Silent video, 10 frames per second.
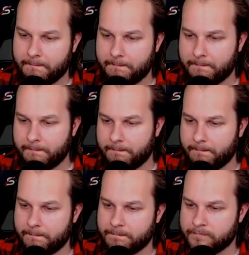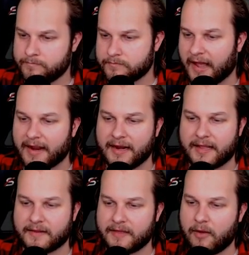Mm-hmm. I got to
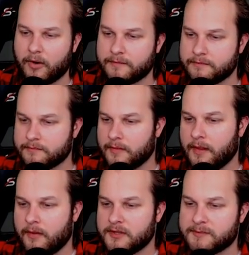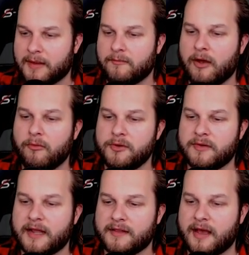get that one. Here's mom? When will you
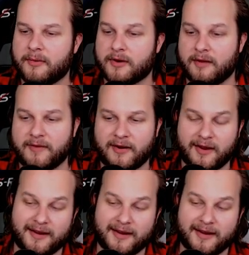get the Omicron variant?